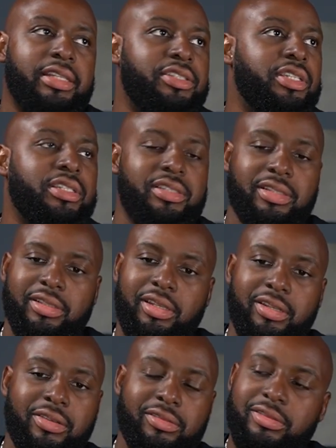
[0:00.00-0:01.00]
It's just a,
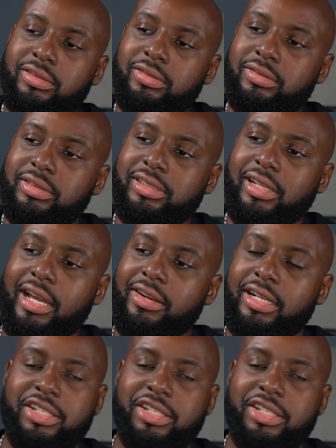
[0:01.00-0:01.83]
you know, little slider.